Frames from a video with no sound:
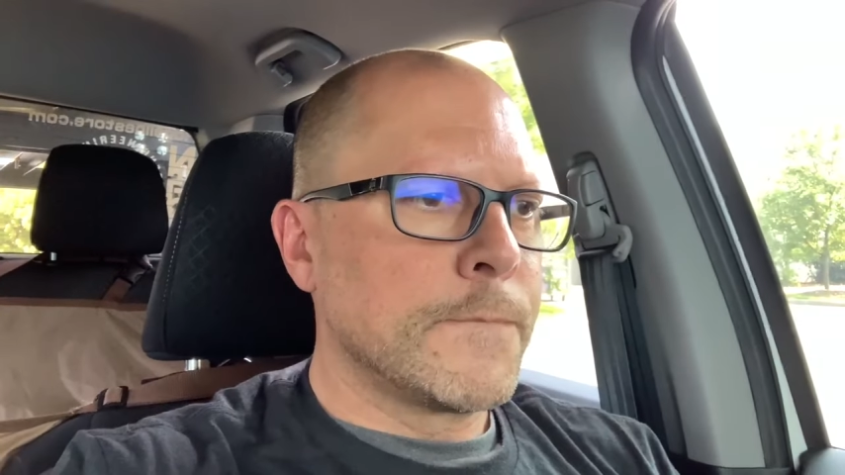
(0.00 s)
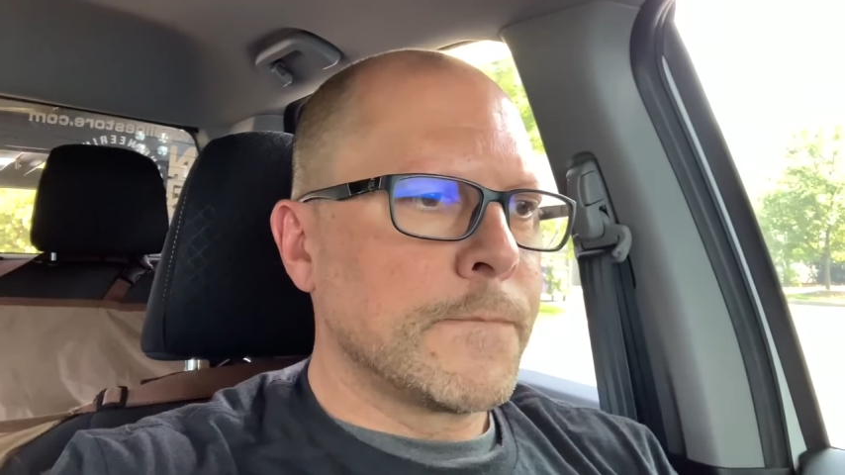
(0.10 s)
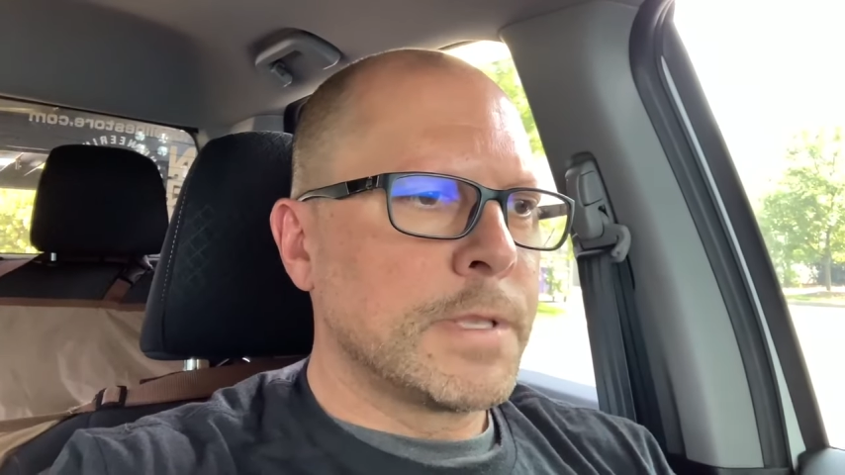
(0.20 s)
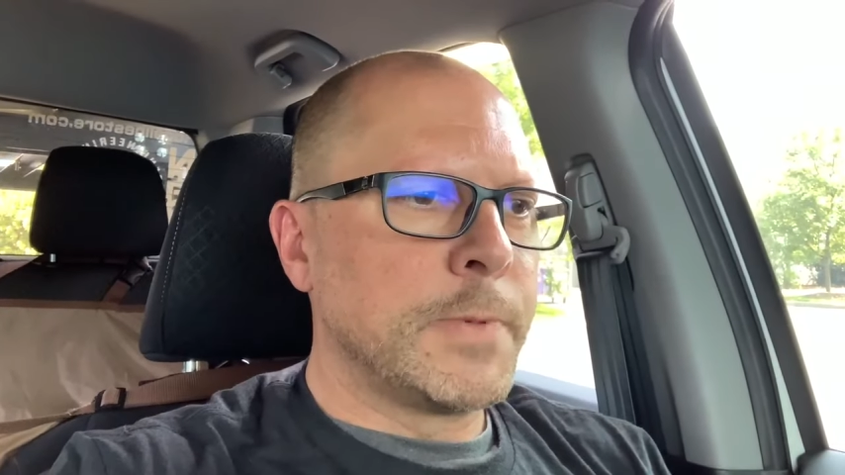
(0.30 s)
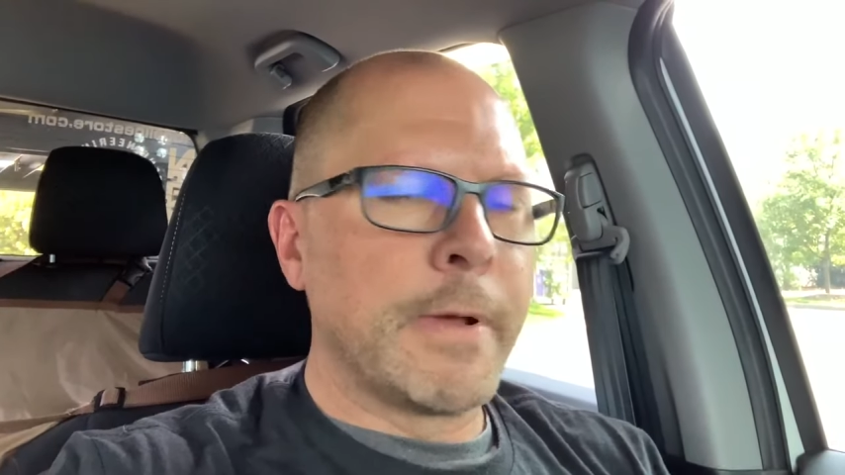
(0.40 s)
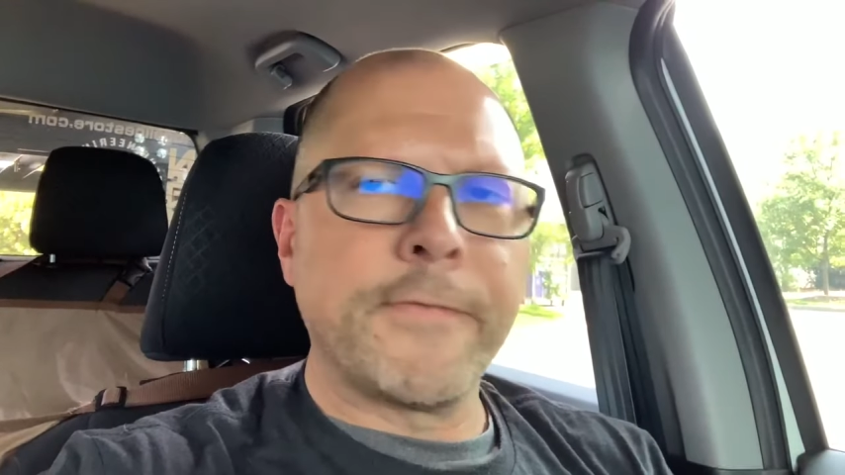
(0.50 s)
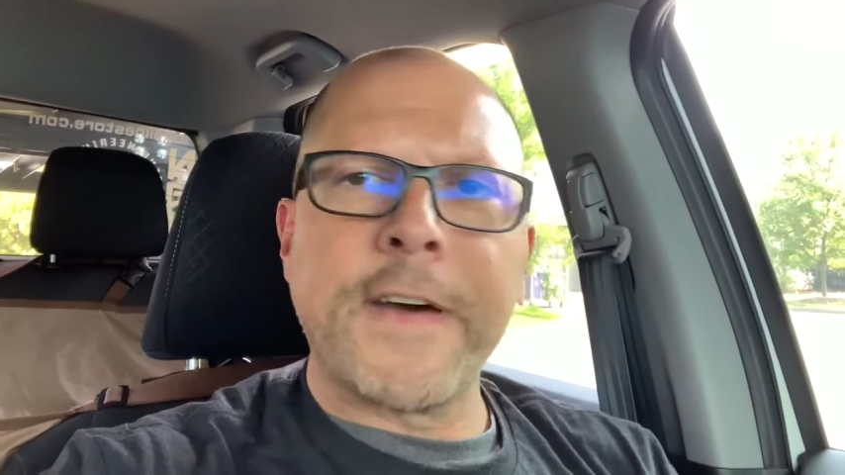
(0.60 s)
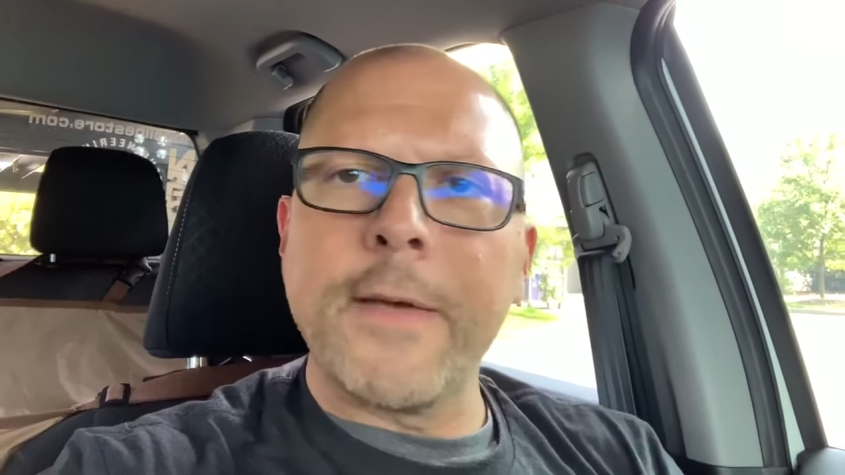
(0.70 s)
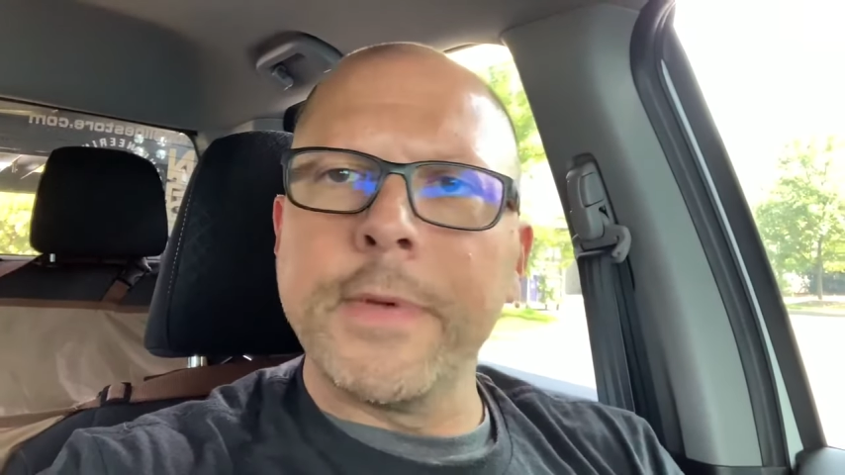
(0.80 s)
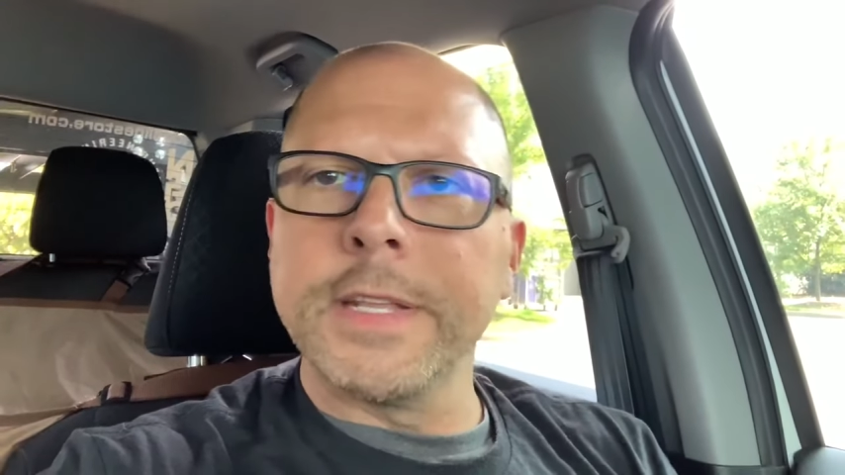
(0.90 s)
it's been about
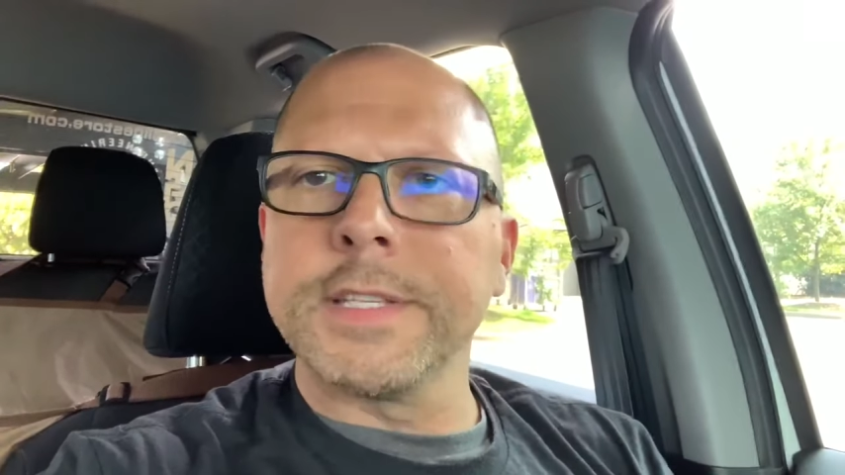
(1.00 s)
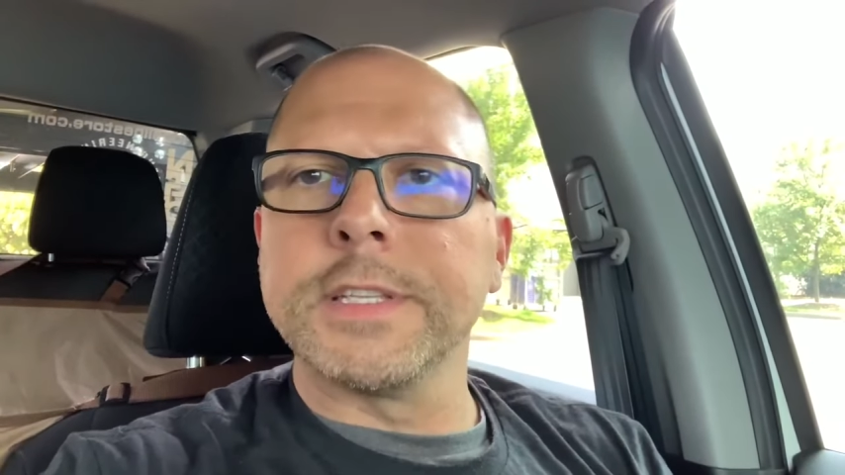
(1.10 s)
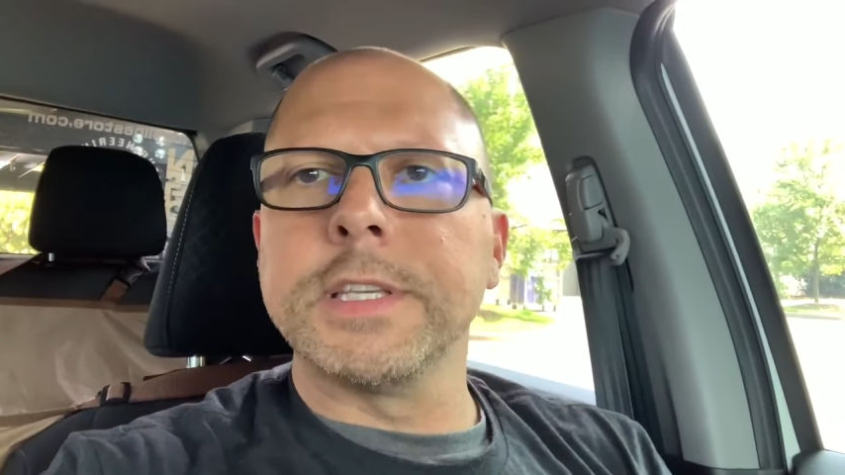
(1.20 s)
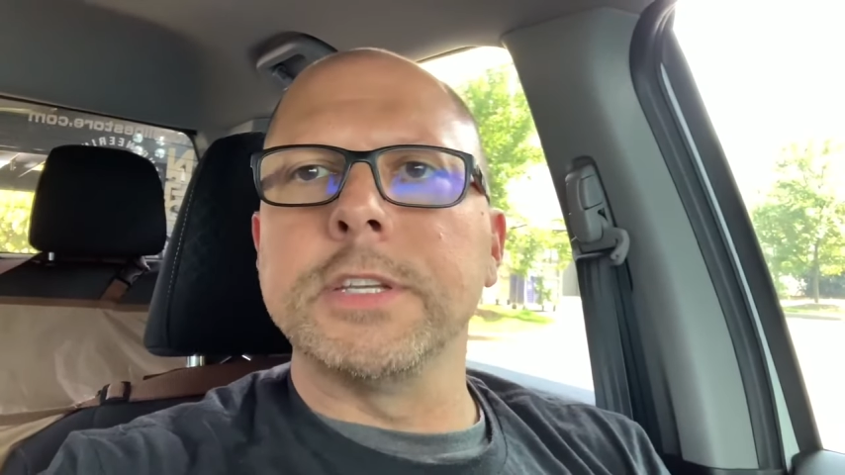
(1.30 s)
5 minutes since the